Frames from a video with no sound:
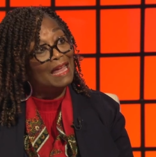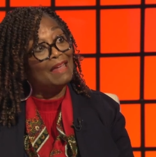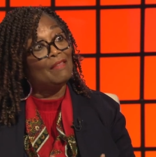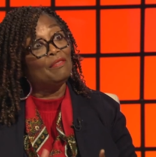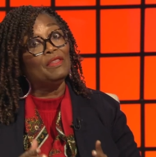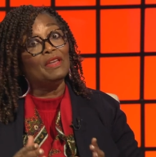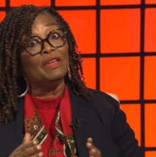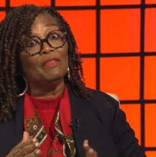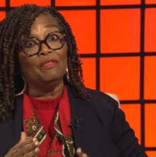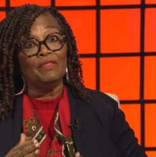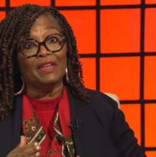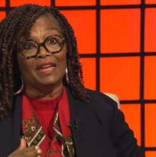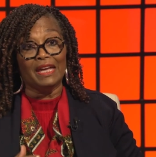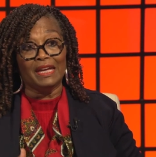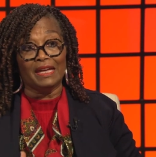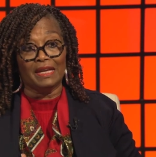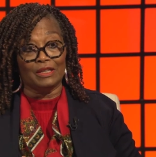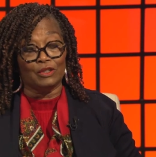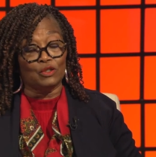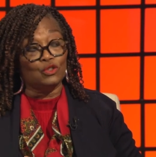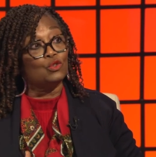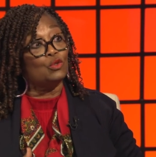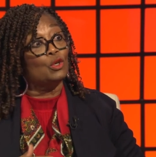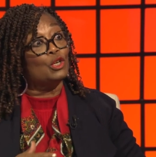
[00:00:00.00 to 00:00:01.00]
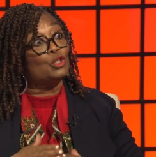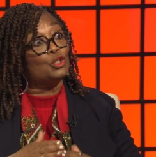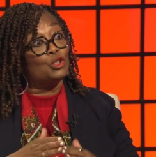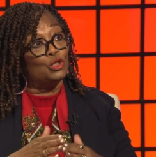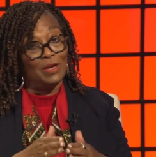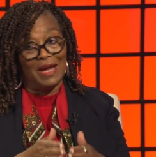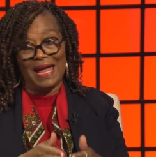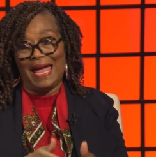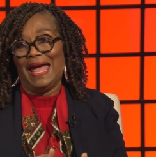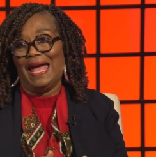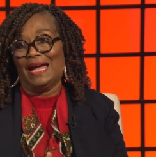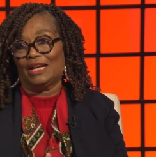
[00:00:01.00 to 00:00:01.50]
and then they can structure
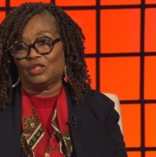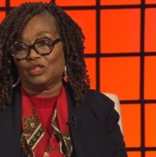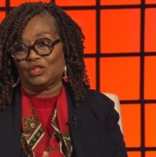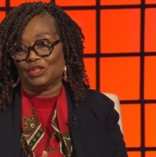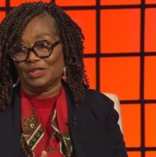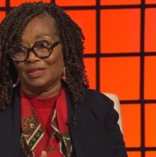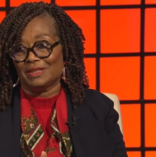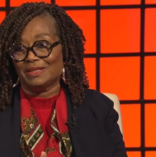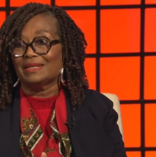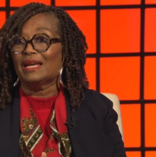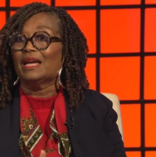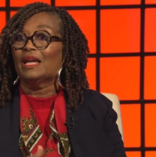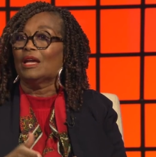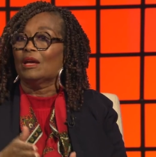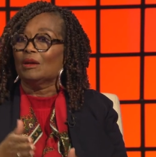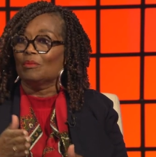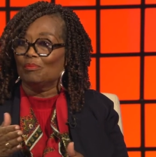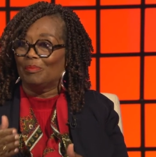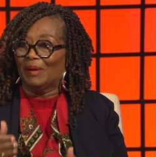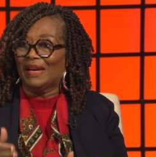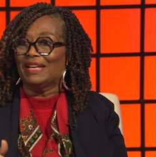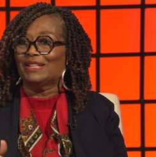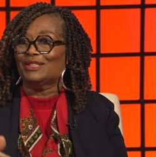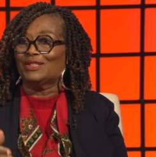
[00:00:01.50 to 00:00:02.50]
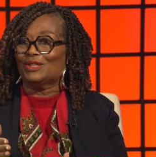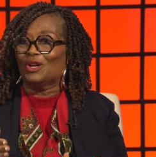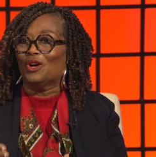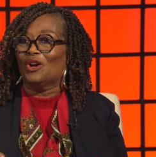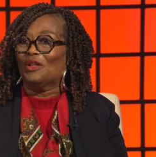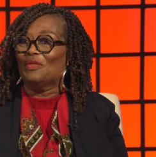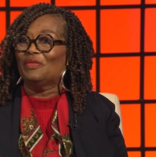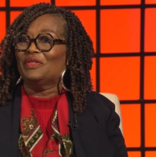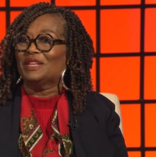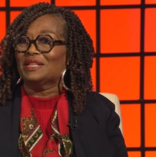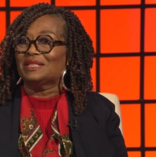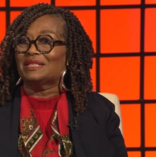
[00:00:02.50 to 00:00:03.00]
actions based
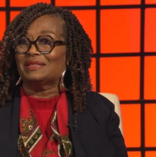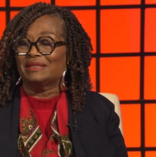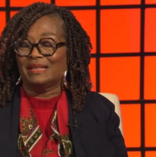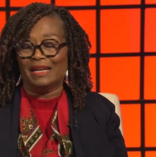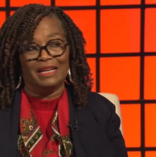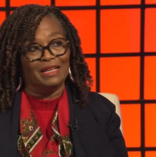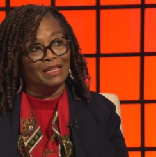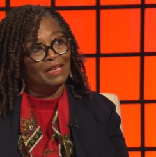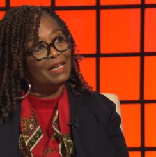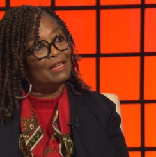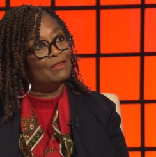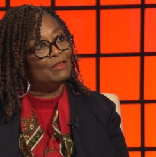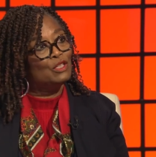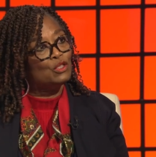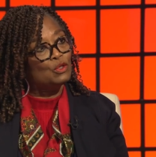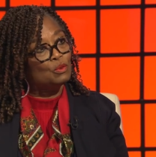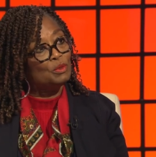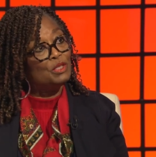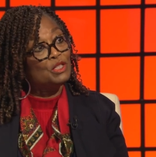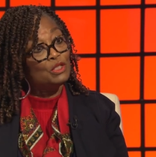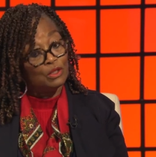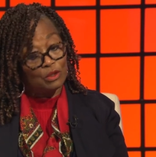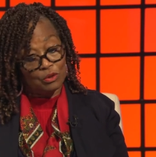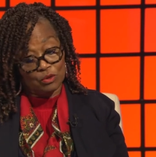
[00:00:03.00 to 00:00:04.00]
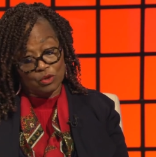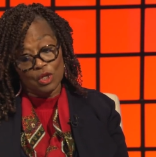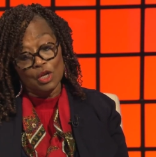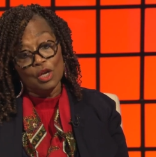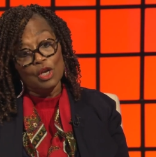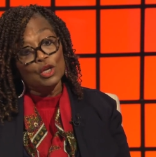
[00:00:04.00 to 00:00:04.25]
on this data and this research.